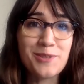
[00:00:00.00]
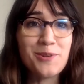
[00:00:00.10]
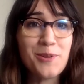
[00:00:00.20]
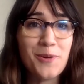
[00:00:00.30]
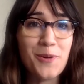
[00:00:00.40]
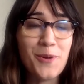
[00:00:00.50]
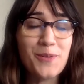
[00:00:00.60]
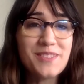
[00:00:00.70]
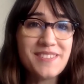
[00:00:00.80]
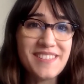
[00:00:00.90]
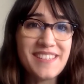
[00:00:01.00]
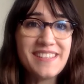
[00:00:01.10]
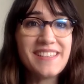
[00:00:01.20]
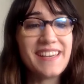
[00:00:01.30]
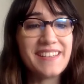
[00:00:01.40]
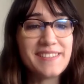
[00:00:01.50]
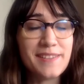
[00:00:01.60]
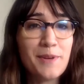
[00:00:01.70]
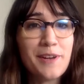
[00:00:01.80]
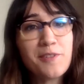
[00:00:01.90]
to see a
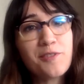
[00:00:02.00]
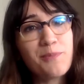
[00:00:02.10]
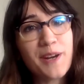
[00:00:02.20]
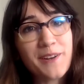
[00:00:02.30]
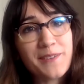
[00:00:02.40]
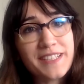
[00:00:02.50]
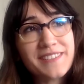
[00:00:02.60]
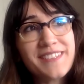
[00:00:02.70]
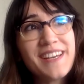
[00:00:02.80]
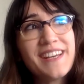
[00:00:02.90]
seminar of Margaret